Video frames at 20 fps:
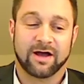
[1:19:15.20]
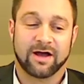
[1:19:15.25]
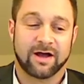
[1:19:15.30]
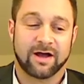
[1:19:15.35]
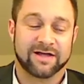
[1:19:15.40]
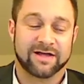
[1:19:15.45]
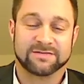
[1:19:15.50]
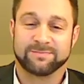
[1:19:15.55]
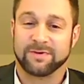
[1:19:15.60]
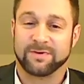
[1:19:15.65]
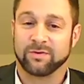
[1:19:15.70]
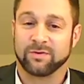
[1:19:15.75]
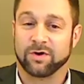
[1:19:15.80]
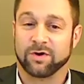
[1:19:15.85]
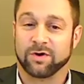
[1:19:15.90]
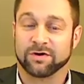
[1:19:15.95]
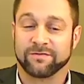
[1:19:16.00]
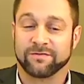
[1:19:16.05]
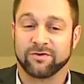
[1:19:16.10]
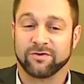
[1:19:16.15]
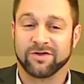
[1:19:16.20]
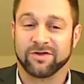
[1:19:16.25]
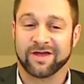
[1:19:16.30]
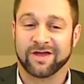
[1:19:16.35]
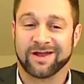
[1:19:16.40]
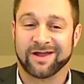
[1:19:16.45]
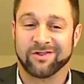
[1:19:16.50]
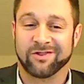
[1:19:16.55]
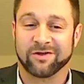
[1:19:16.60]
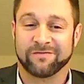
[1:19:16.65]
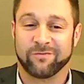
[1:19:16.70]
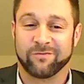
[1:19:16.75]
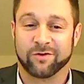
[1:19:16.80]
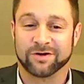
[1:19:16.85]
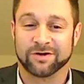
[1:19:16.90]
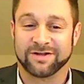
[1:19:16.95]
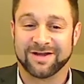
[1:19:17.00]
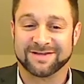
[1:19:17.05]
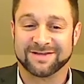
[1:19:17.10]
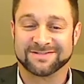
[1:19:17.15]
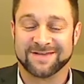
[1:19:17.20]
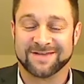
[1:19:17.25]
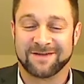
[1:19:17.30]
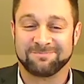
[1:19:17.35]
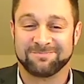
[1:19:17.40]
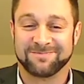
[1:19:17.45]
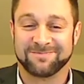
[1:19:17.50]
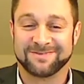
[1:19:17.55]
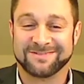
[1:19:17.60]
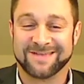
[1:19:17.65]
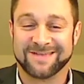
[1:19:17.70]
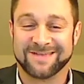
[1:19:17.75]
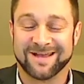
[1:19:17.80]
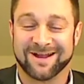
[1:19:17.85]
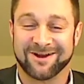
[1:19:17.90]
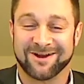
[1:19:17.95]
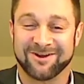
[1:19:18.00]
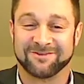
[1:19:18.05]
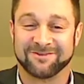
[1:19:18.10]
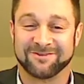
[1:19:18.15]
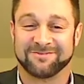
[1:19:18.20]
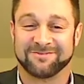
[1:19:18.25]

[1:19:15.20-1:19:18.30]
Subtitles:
It's been wonderful, and I look forward to the next time. Take care, y'all.